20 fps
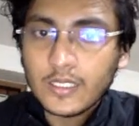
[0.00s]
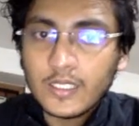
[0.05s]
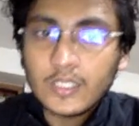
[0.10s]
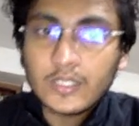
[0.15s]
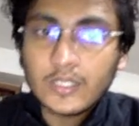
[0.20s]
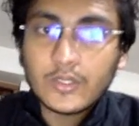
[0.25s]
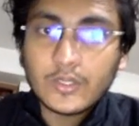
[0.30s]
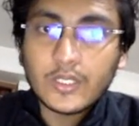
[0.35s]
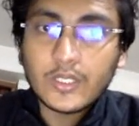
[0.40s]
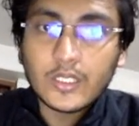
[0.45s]

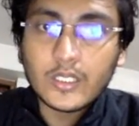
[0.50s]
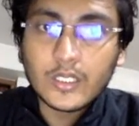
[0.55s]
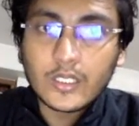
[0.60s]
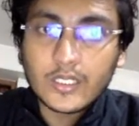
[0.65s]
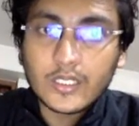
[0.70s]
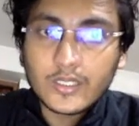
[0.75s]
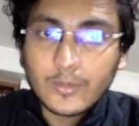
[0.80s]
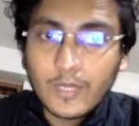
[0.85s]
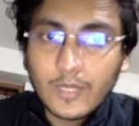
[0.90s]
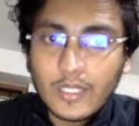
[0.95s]
so here
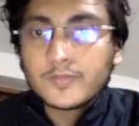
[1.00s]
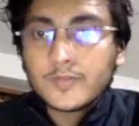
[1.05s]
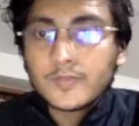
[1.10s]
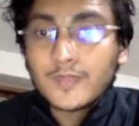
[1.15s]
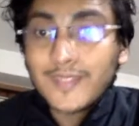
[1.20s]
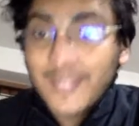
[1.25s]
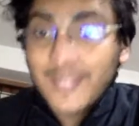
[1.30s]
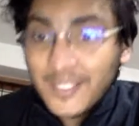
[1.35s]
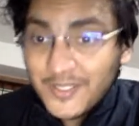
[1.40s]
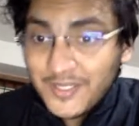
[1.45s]
as well
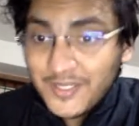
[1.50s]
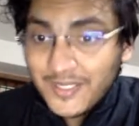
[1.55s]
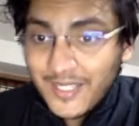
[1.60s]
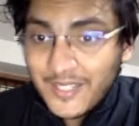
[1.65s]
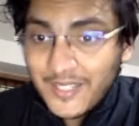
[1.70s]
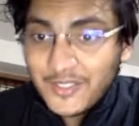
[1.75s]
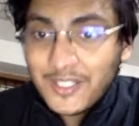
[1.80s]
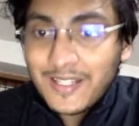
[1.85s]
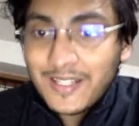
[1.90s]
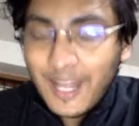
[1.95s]
this
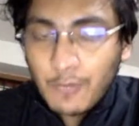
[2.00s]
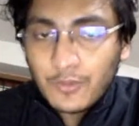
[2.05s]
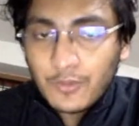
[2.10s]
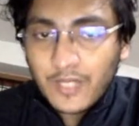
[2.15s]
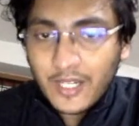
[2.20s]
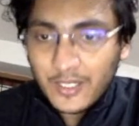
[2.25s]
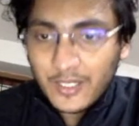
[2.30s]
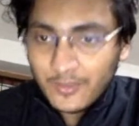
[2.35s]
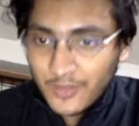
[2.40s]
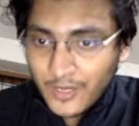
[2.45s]
is a noun
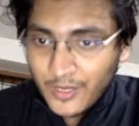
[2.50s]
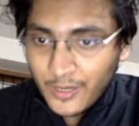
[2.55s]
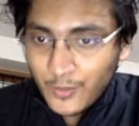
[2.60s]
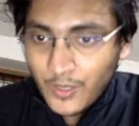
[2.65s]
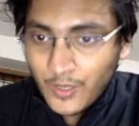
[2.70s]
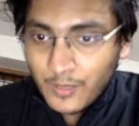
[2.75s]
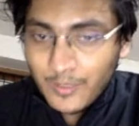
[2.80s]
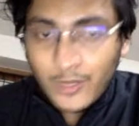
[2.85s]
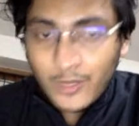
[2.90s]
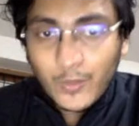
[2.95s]
kind of a
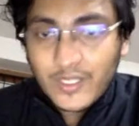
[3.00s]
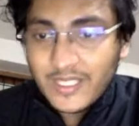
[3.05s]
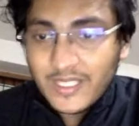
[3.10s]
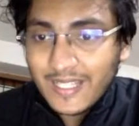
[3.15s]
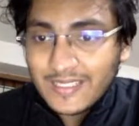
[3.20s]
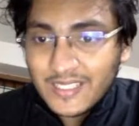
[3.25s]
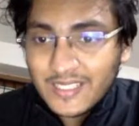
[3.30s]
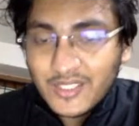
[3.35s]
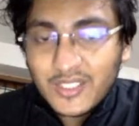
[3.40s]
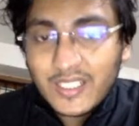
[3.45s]
requirement which
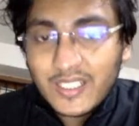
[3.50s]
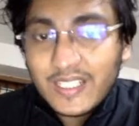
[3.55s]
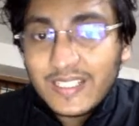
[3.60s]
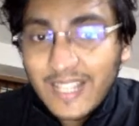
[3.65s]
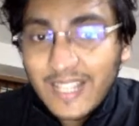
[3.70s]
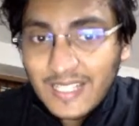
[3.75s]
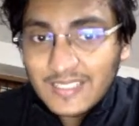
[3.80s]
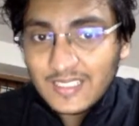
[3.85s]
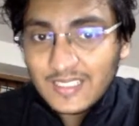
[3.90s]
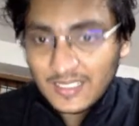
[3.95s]
essentially
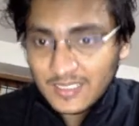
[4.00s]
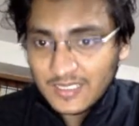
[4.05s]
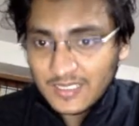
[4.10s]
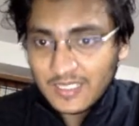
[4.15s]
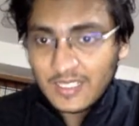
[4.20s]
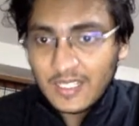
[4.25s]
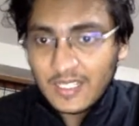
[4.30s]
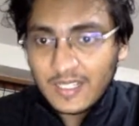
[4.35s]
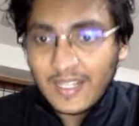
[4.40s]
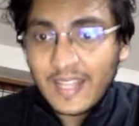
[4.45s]
tells us
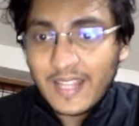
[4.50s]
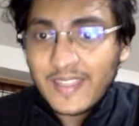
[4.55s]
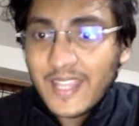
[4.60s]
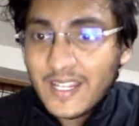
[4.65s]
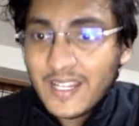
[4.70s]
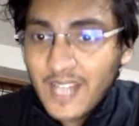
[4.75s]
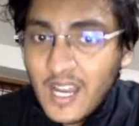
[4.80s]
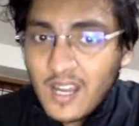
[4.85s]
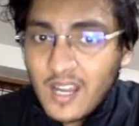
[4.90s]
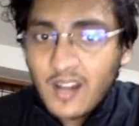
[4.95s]
that there
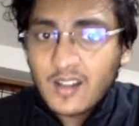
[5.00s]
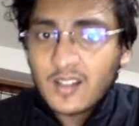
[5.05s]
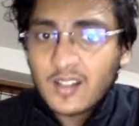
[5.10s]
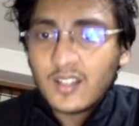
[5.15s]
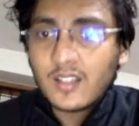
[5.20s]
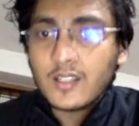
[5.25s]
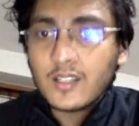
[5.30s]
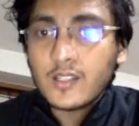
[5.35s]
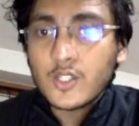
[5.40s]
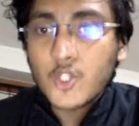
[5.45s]
are
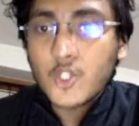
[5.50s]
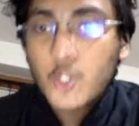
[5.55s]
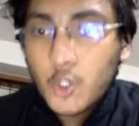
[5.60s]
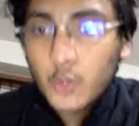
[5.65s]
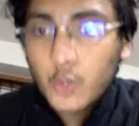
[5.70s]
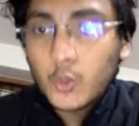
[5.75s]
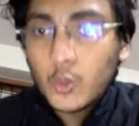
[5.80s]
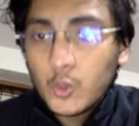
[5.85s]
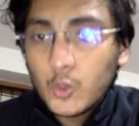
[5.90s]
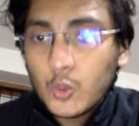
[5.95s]

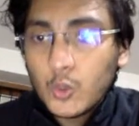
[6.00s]
two